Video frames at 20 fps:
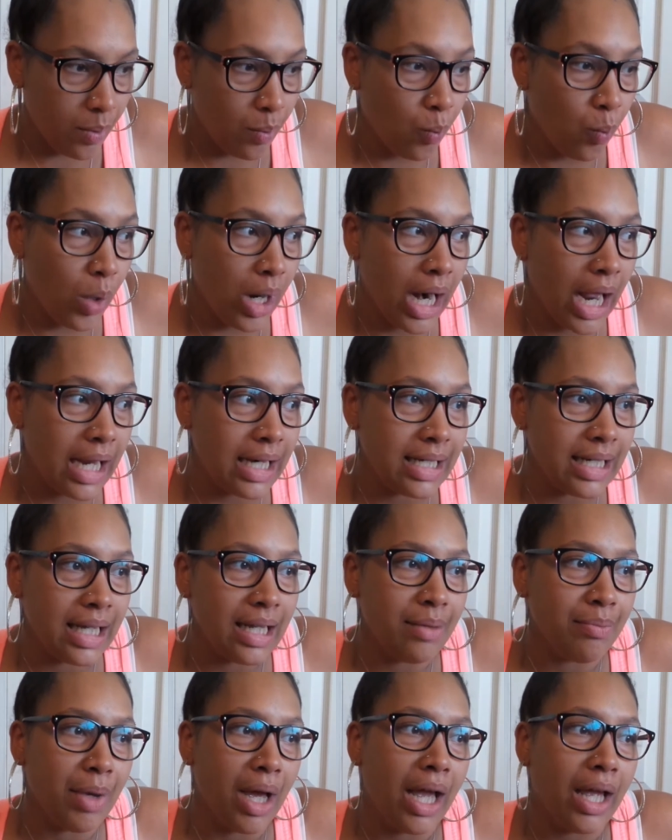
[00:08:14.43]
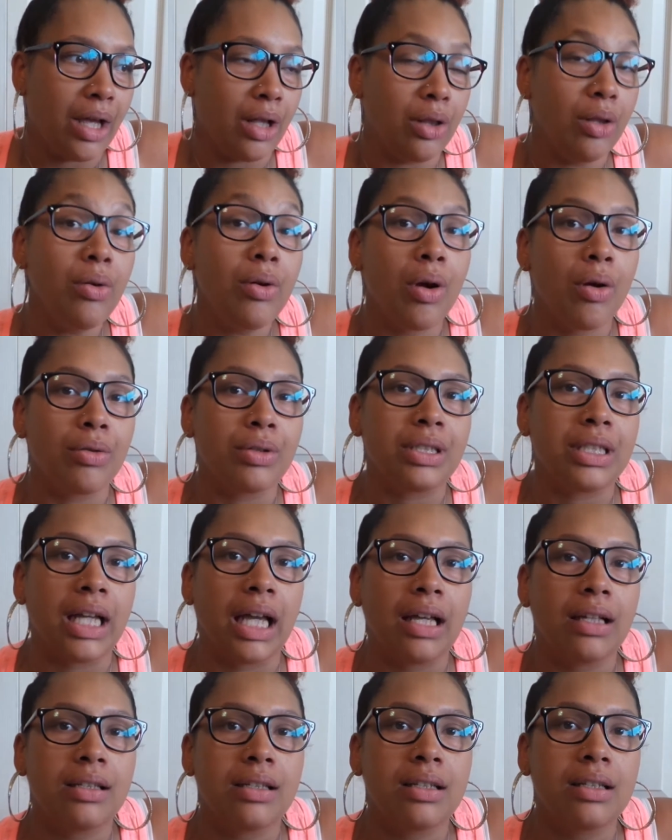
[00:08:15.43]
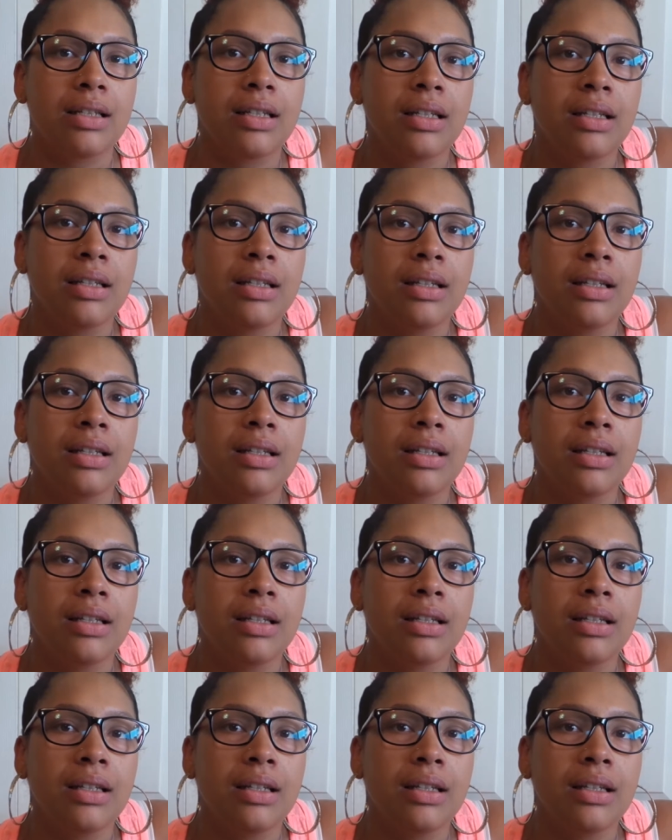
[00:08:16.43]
When I did my glucose test,